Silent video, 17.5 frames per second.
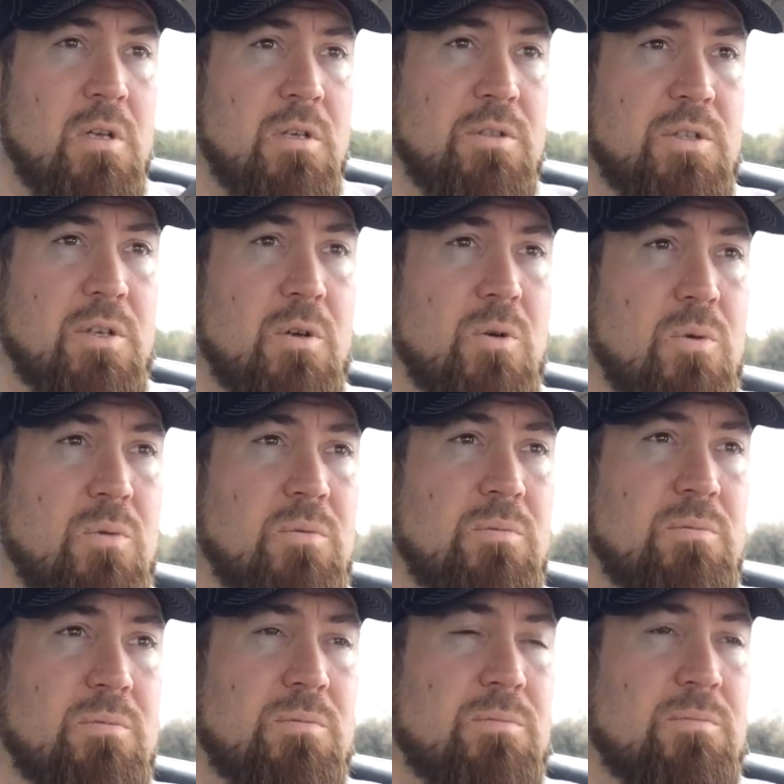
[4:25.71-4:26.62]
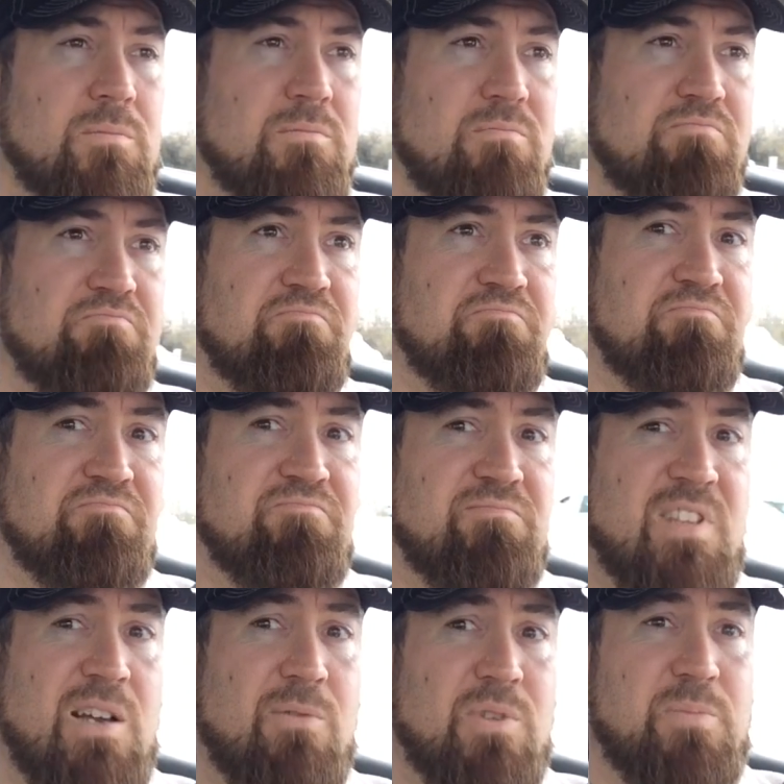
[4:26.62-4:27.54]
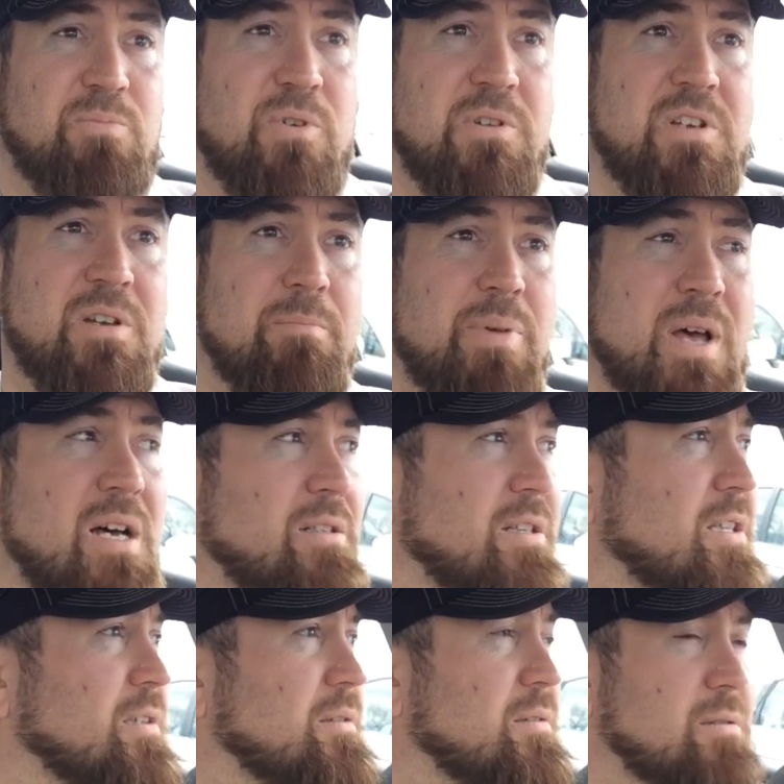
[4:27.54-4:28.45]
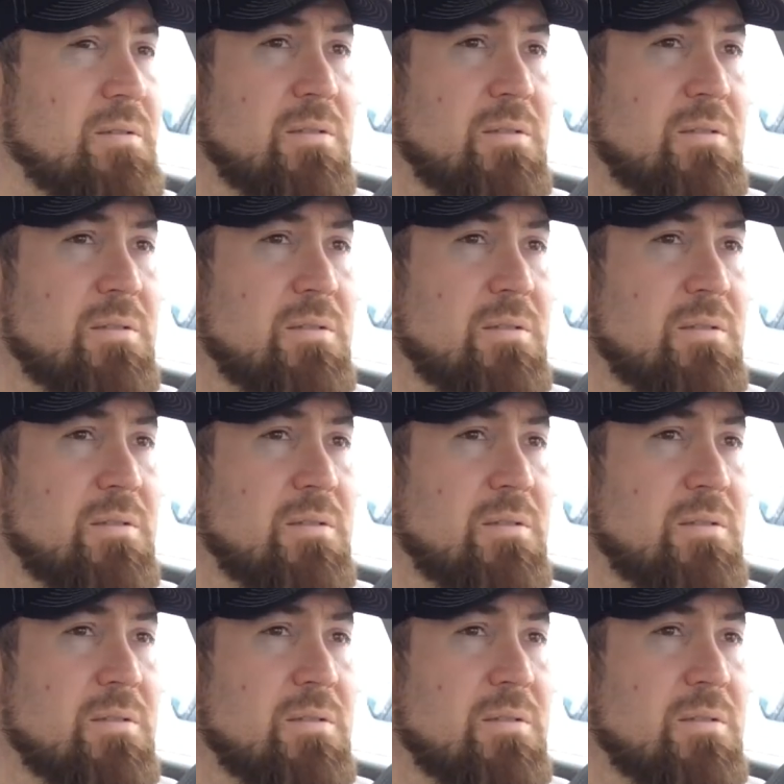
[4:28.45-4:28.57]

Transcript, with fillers: So that was pretty compelling.